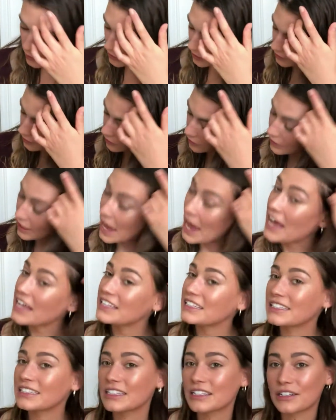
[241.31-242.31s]
Okay, the
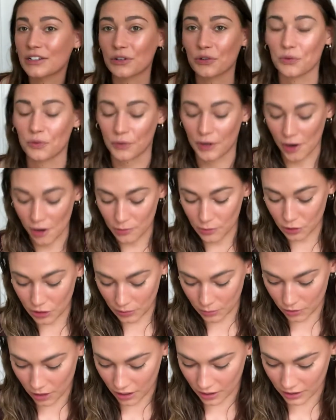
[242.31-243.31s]
last Rare Beauty
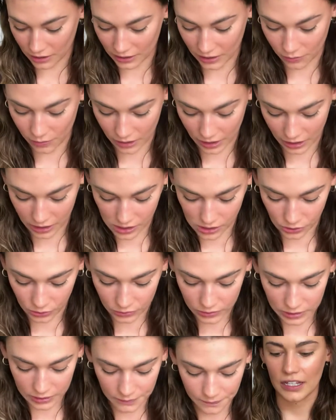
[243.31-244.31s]
product that we're gonna
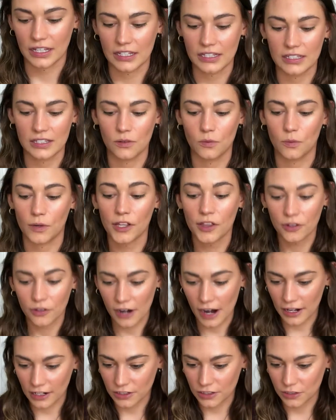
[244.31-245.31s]
use is the With
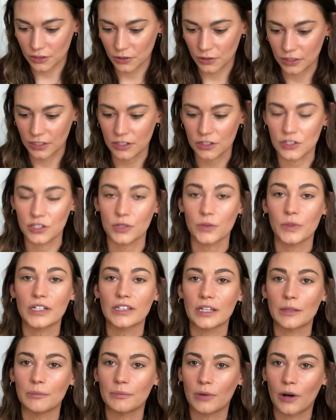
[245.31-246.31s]
Gratitude Dewy
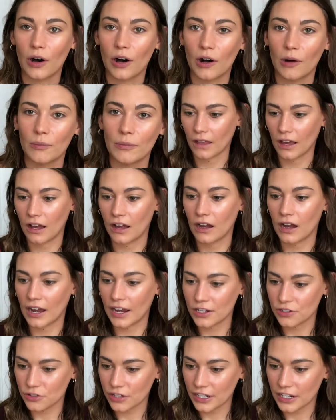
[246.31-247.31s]
Lip Balm, a
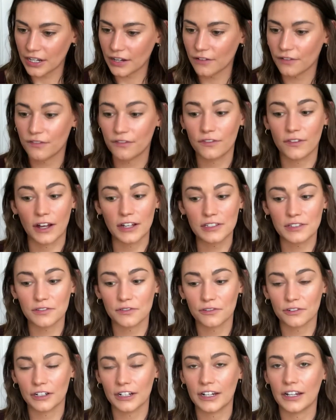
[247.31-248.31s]
hydrating
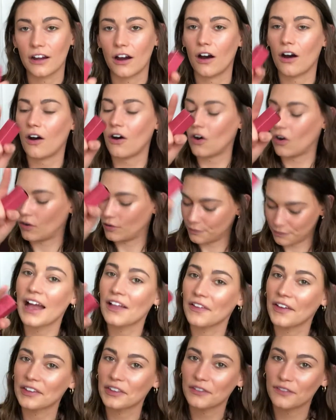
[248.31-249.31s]
fuss-free, oh, I
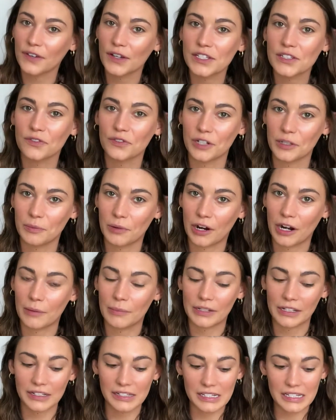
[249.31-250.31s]
like the fuss-free part
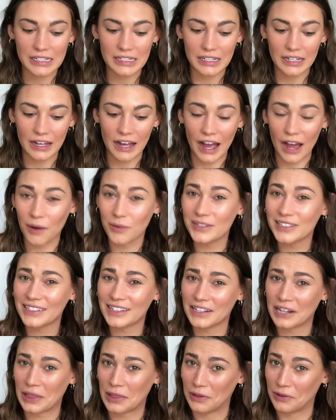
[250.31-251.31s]
because I was
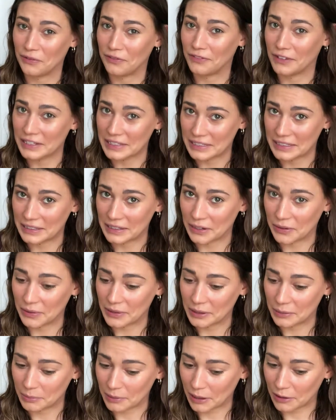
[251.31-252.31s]
getting a little fussy there
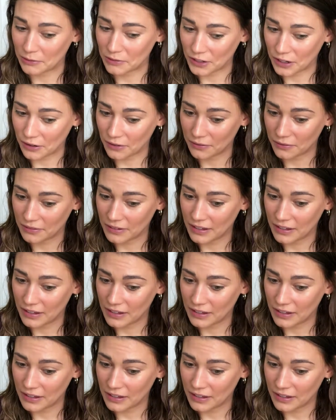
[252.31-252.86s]
with the brow gel.